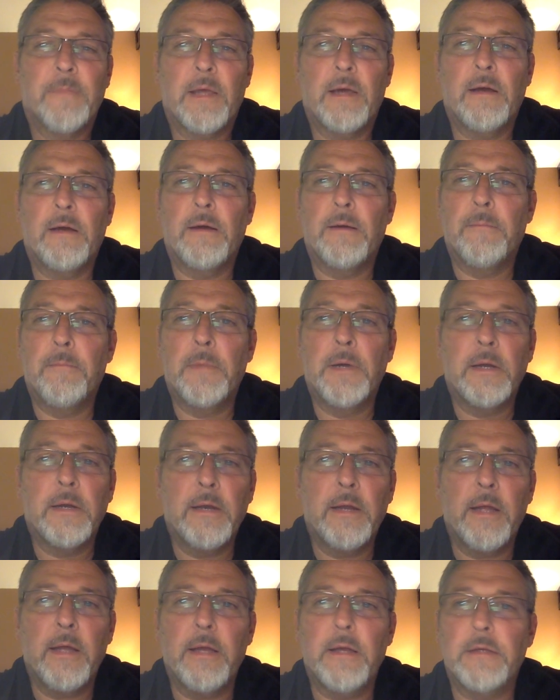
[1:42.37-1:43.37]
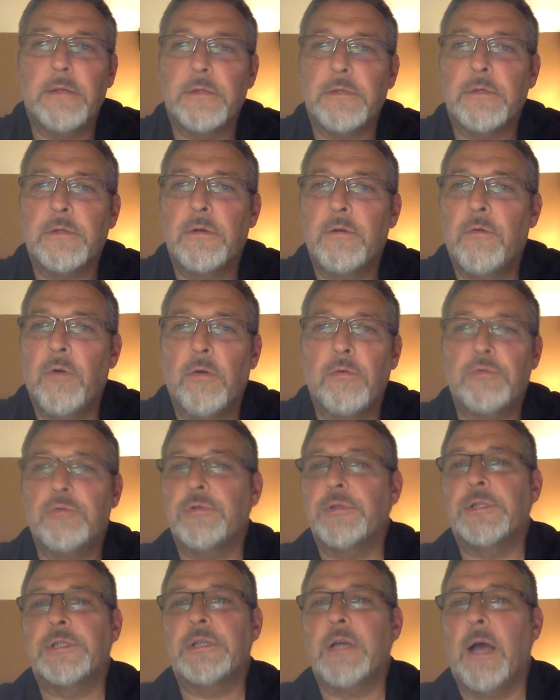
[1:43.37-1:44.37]
Monday is
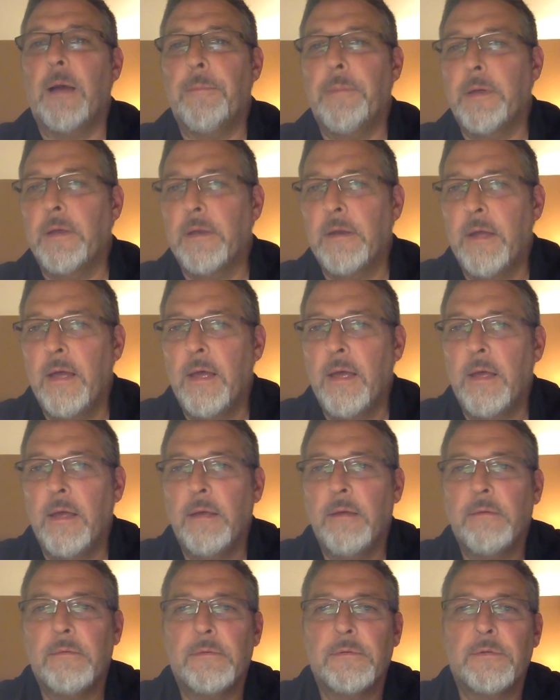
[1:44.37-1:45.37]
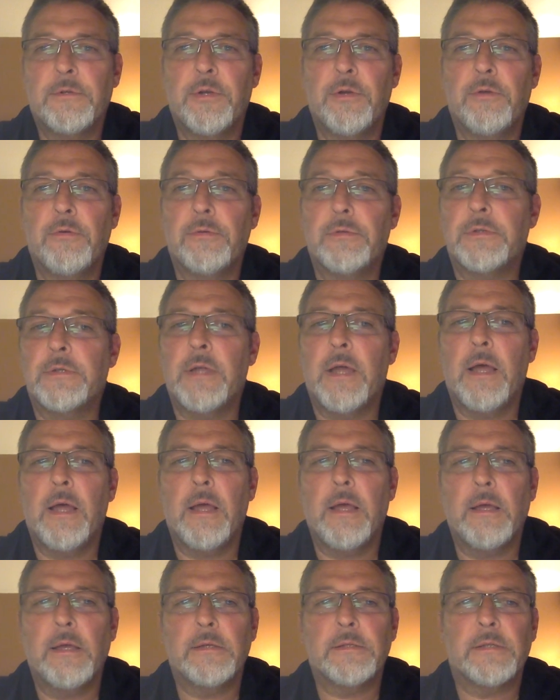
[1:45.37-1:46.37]
grocery shopping day.
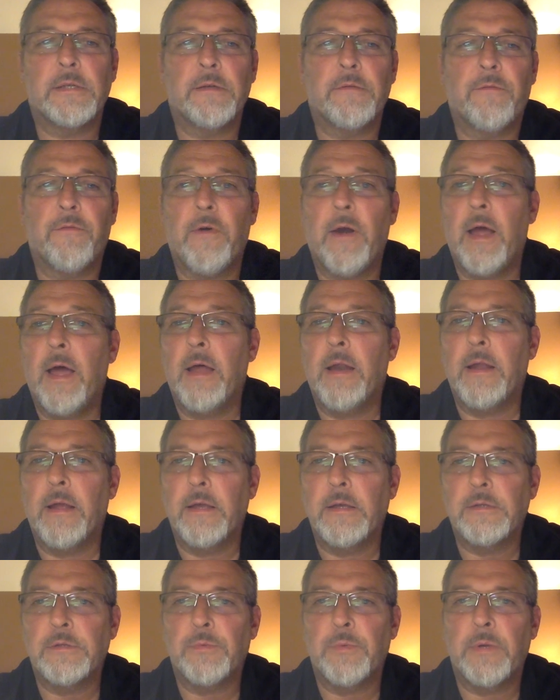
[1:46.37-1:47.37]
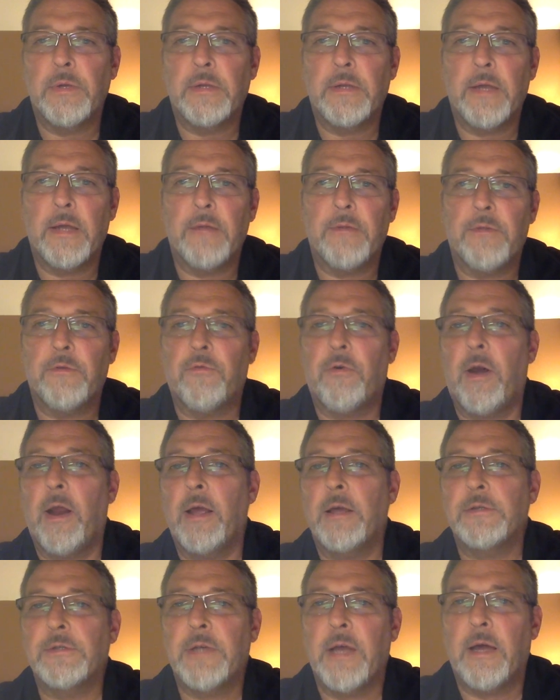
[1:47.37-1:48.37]
Tuesdays and Fridays we take the
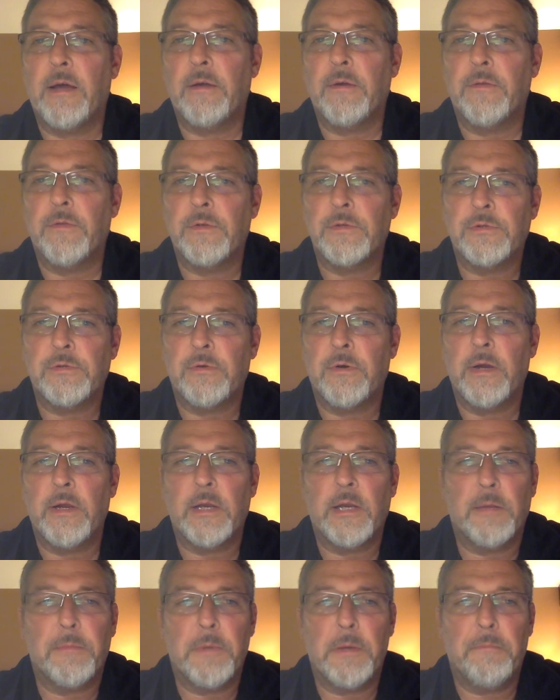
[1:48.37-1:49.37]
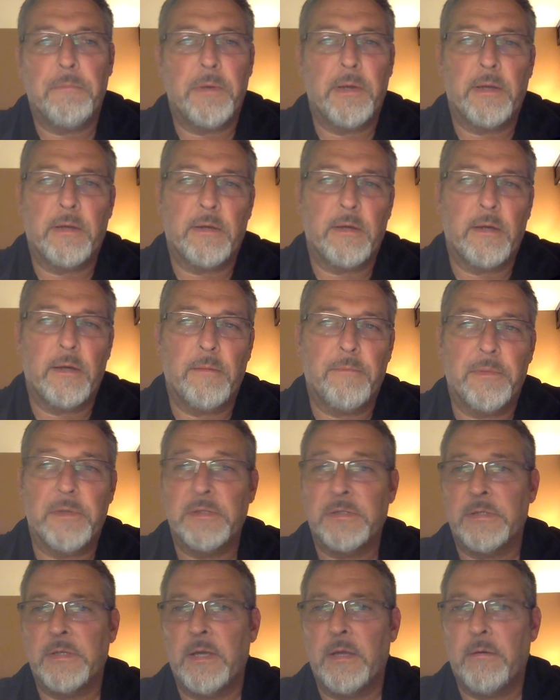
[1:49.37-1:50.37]
trash out to the street to be picked up,
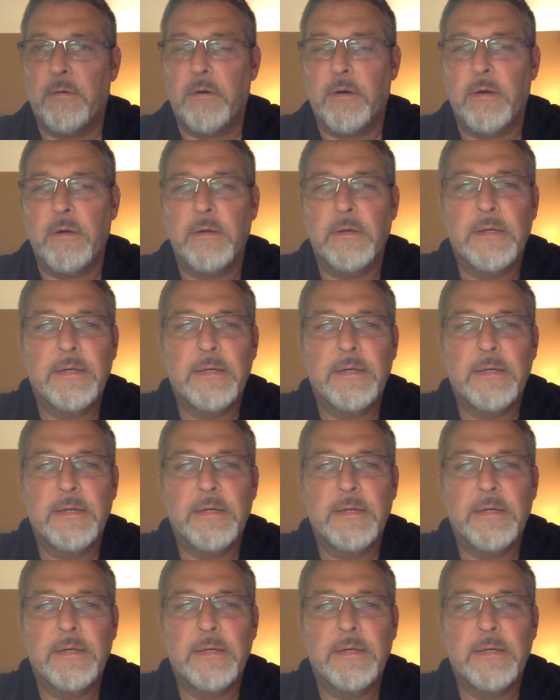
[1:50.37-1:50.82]
etc.